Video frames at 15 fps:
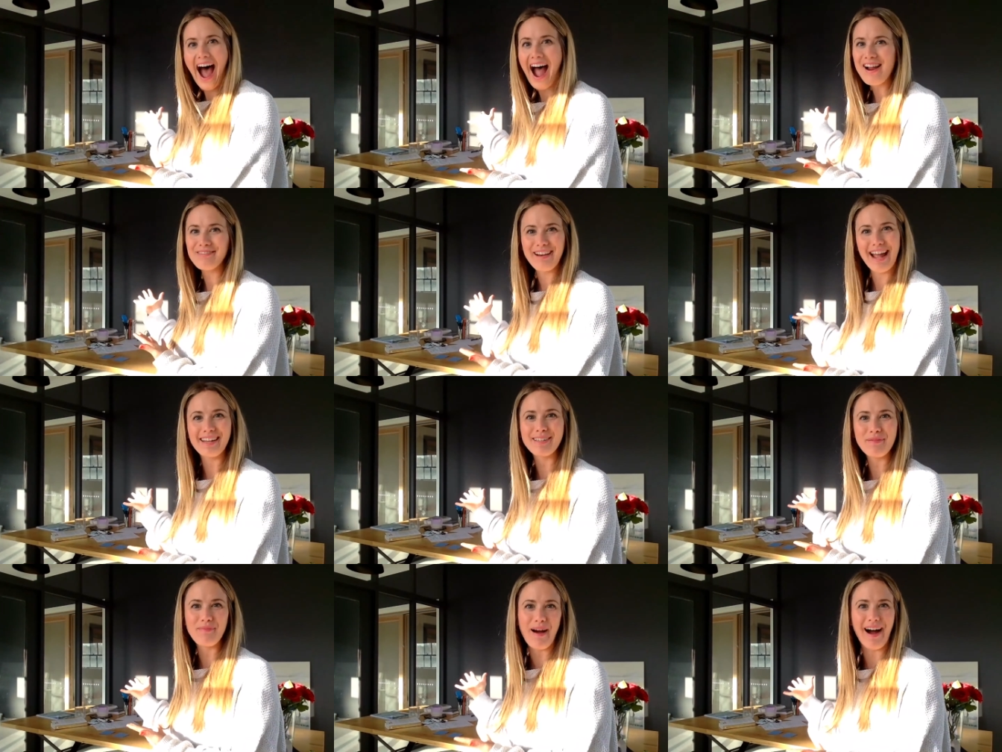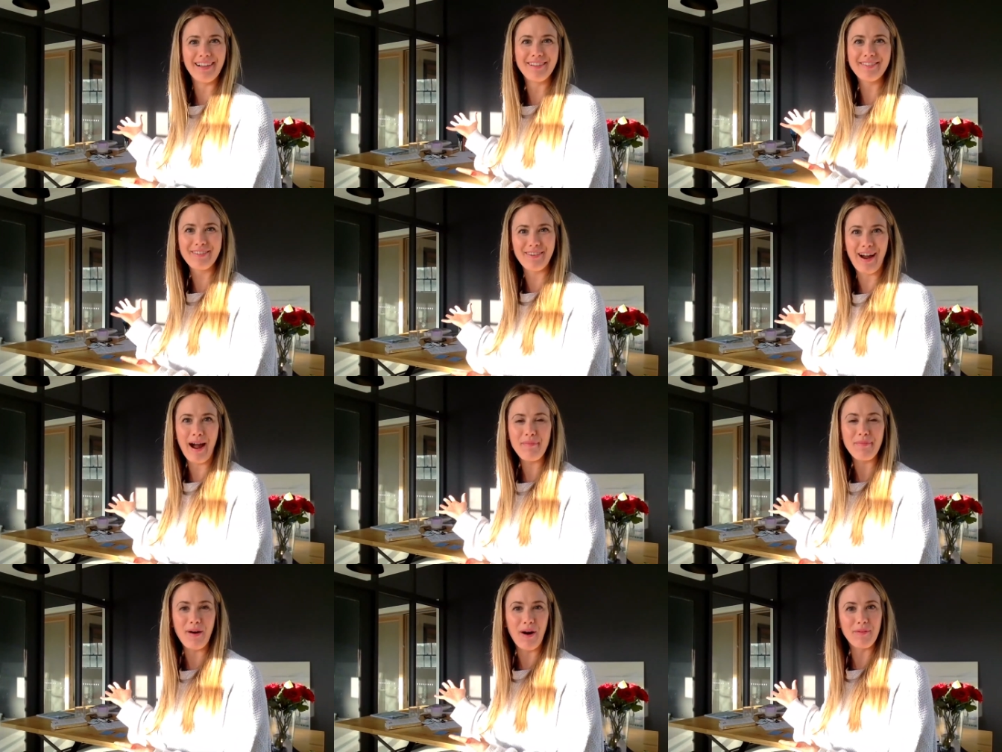a random pile of
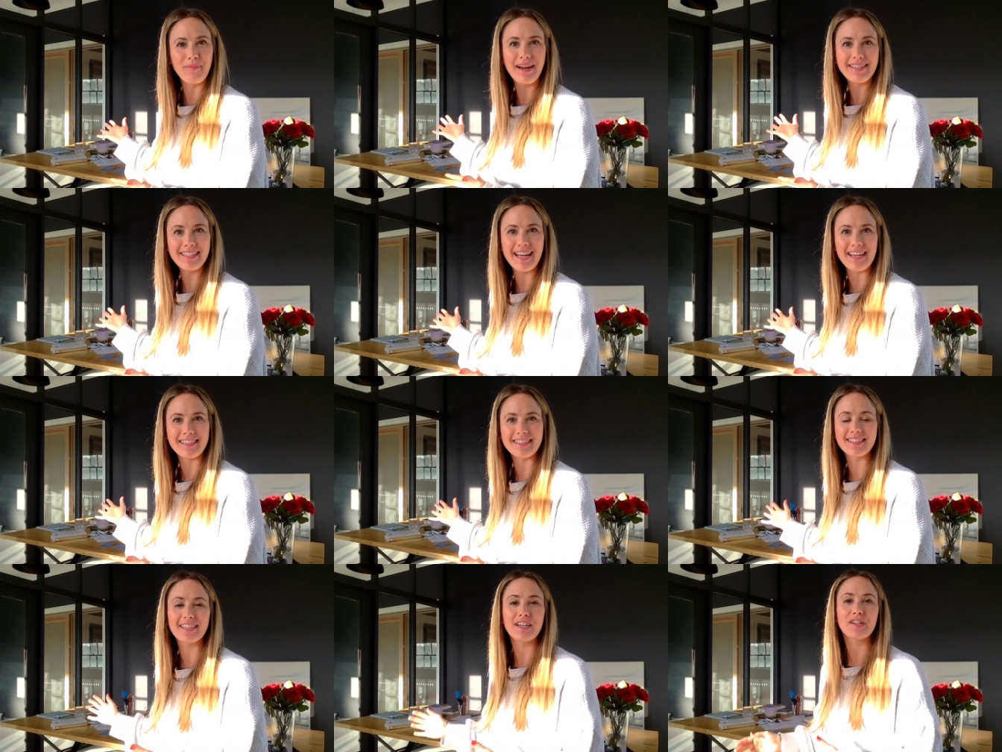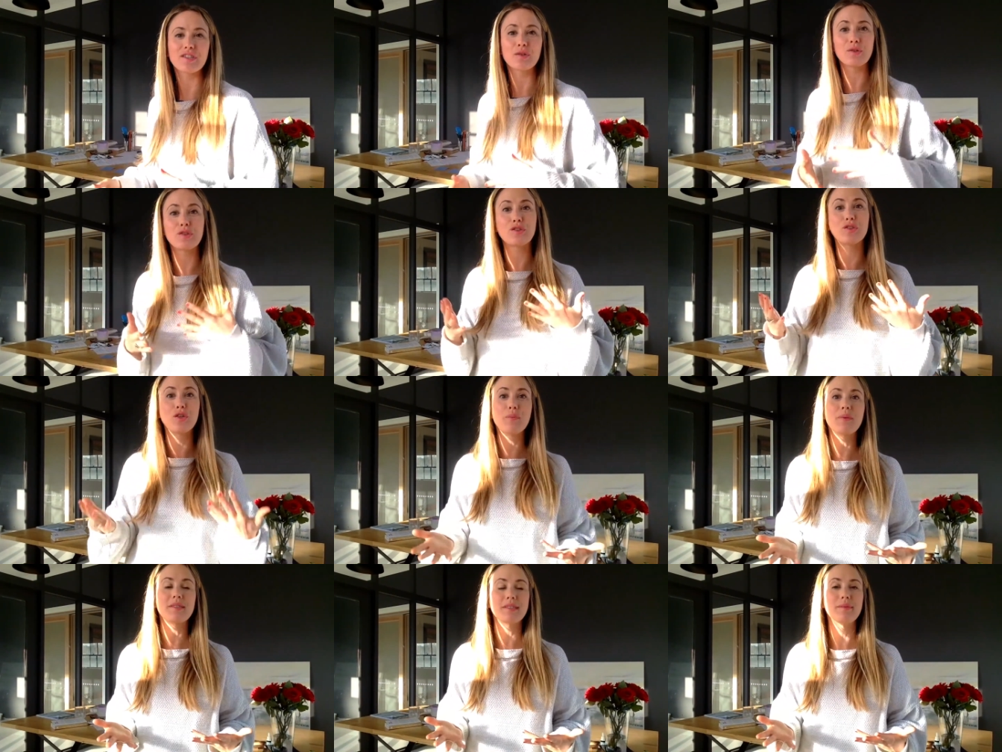crap on my desk. So it's
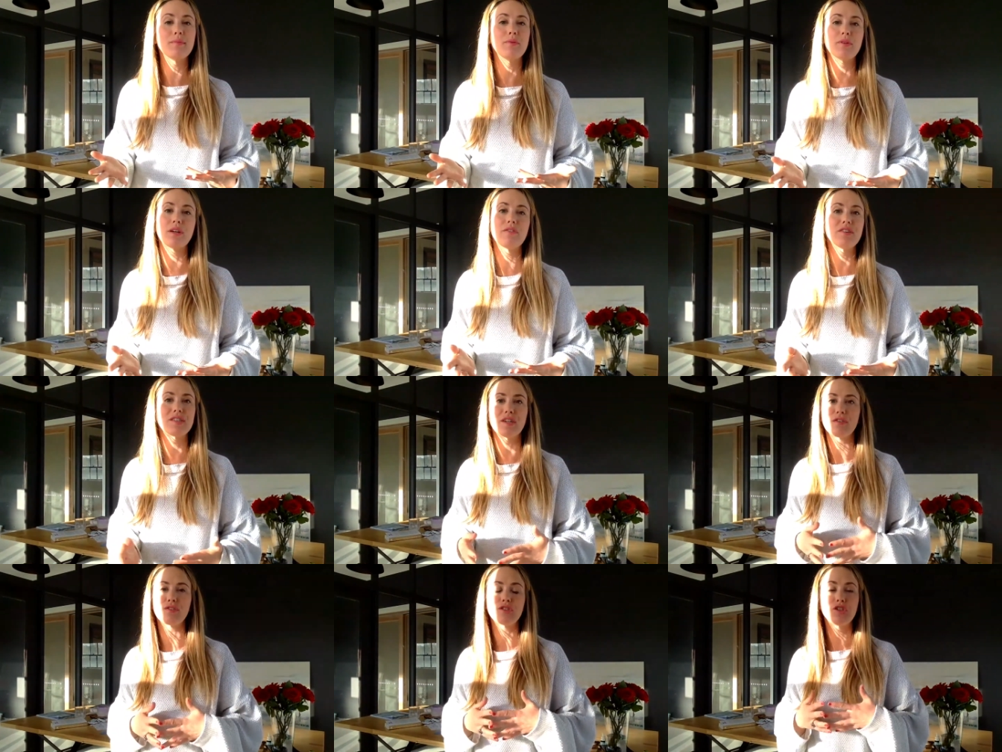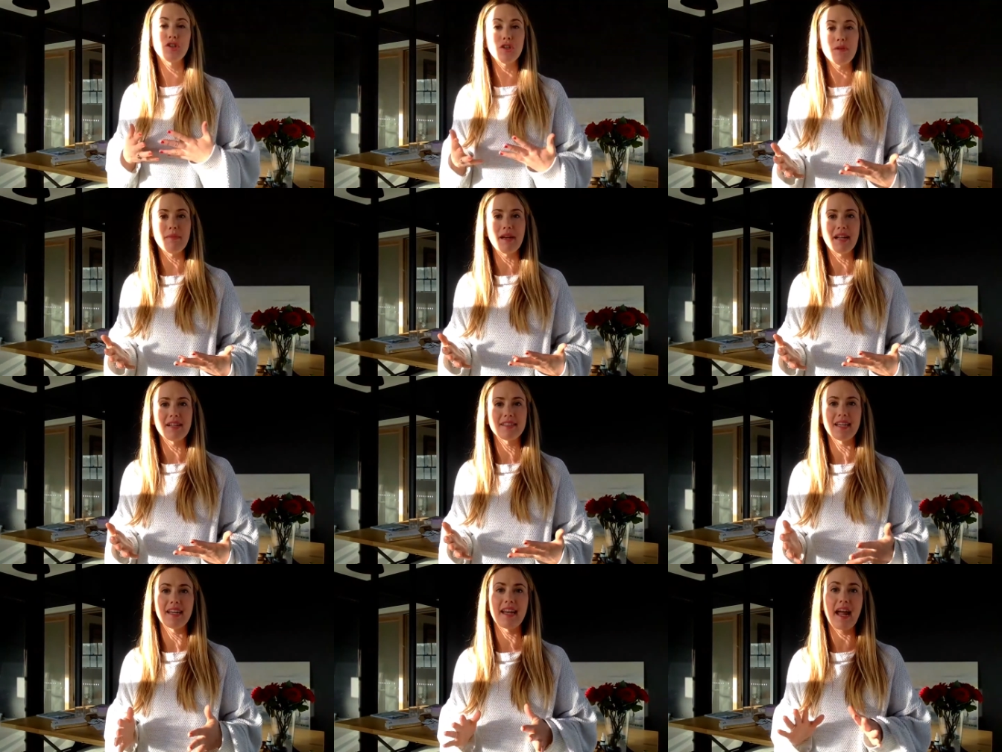super simple. Give yourself two
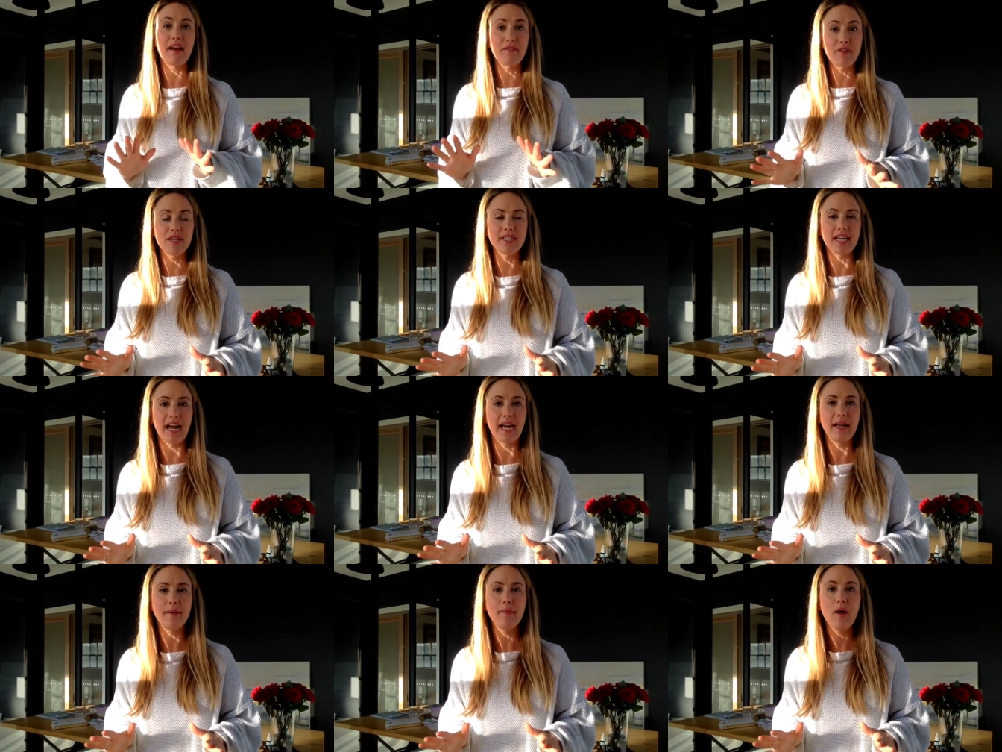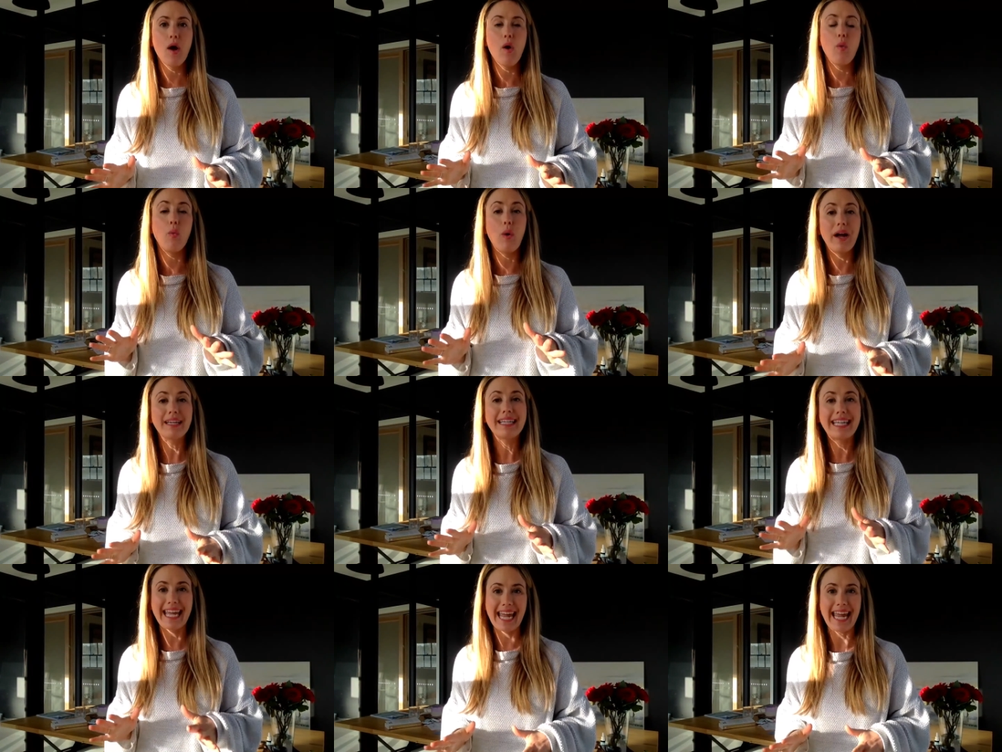minutes and every day,
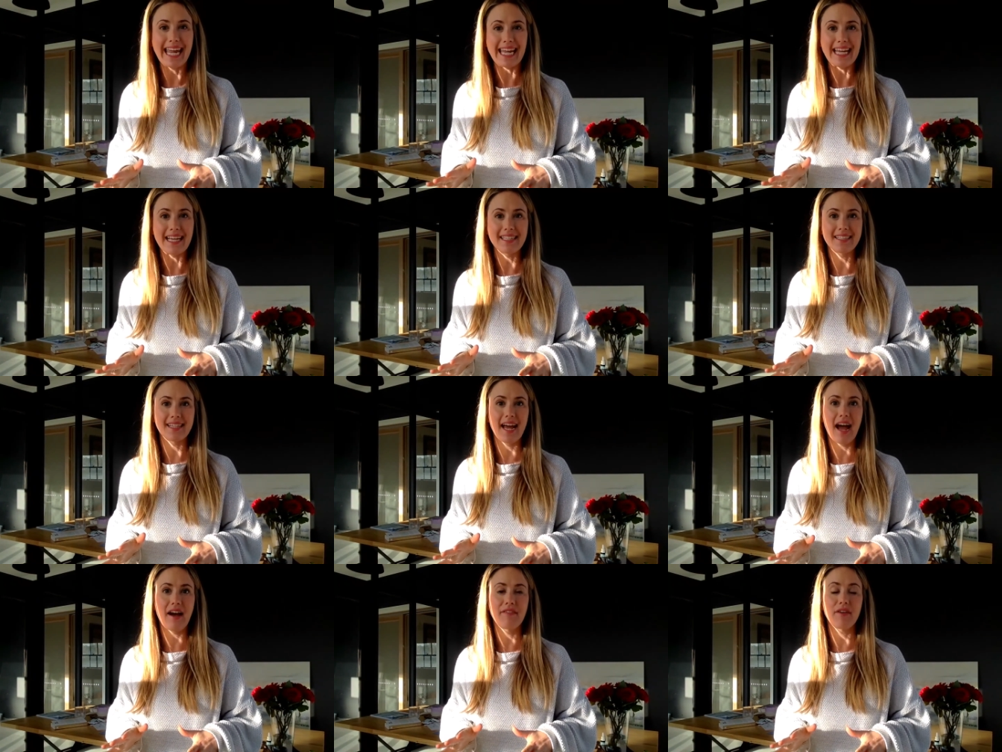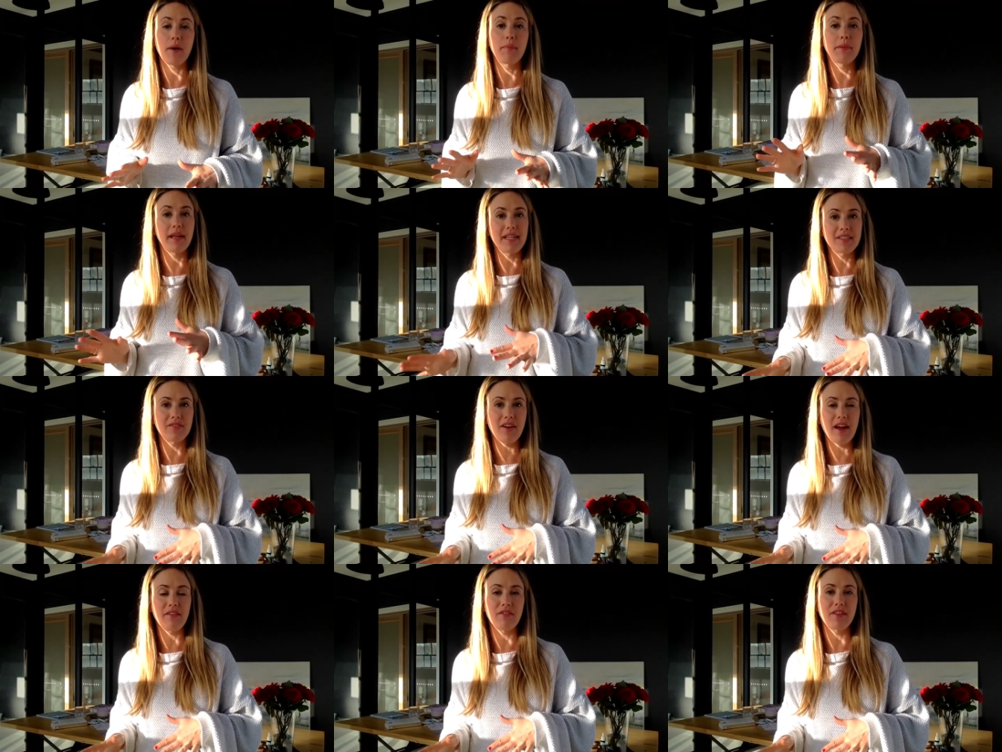one key is to have a place
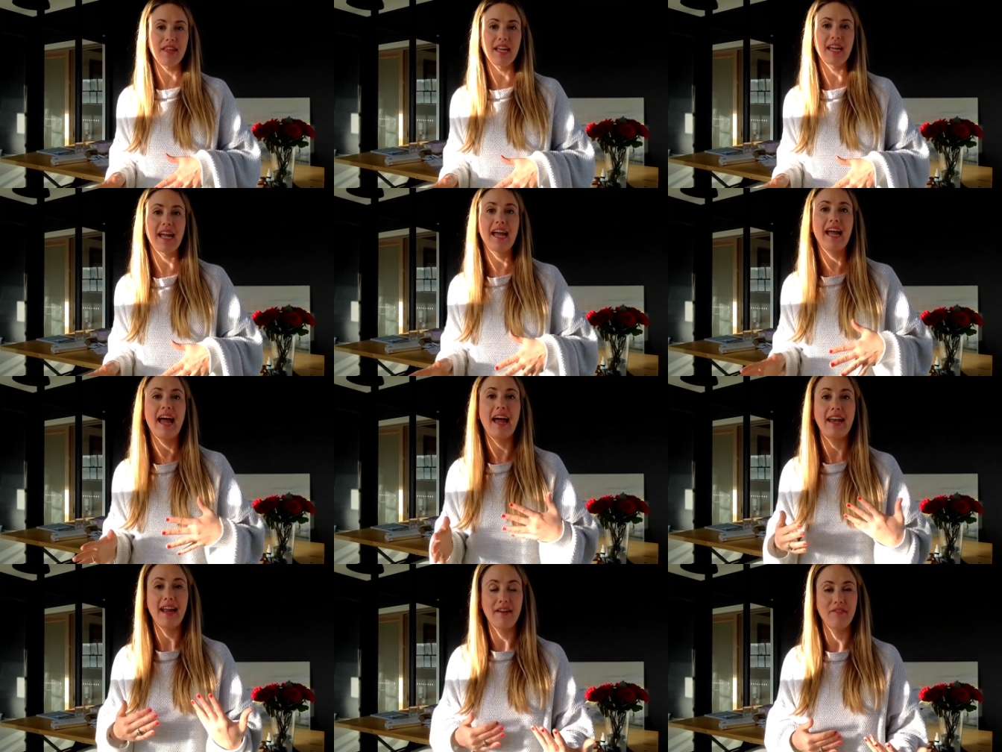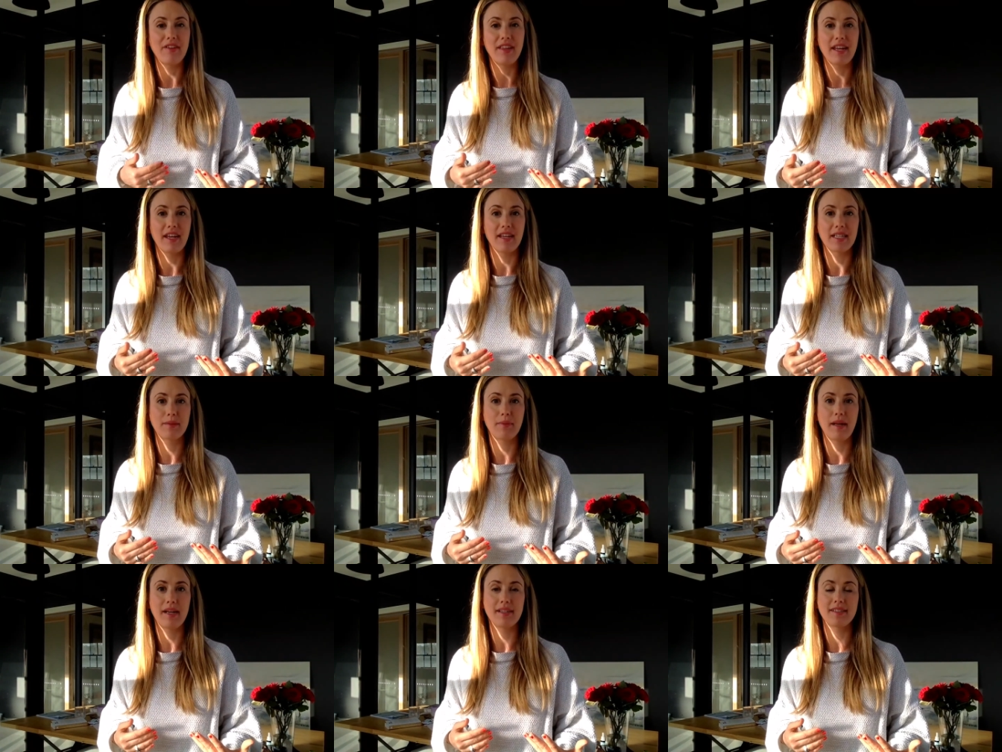for everything and everything in its
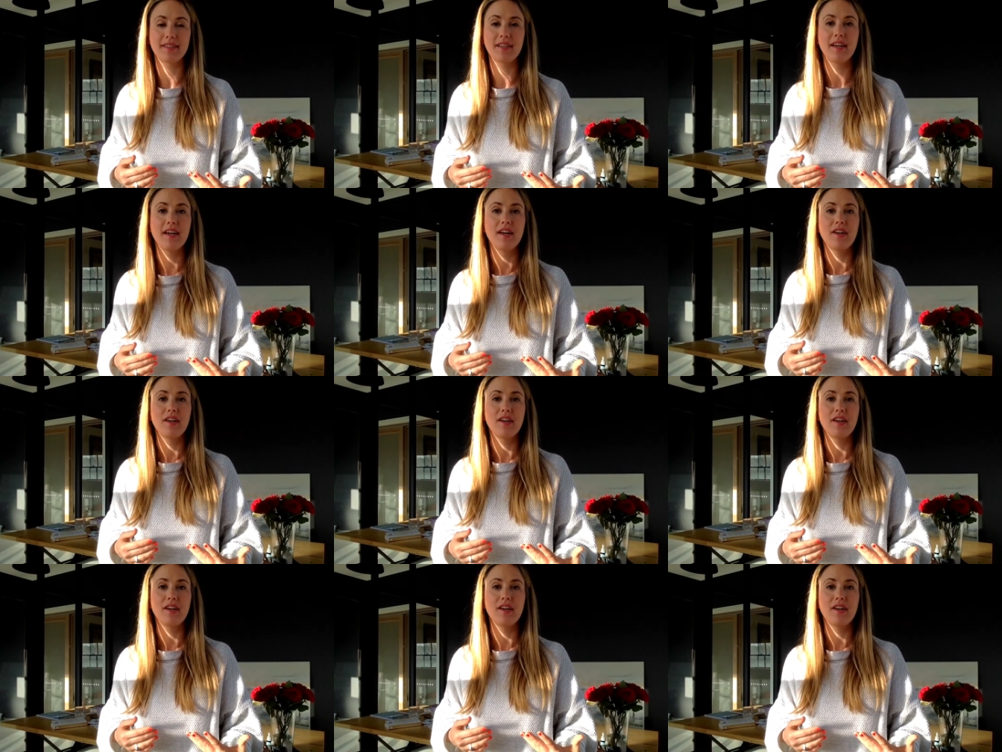place.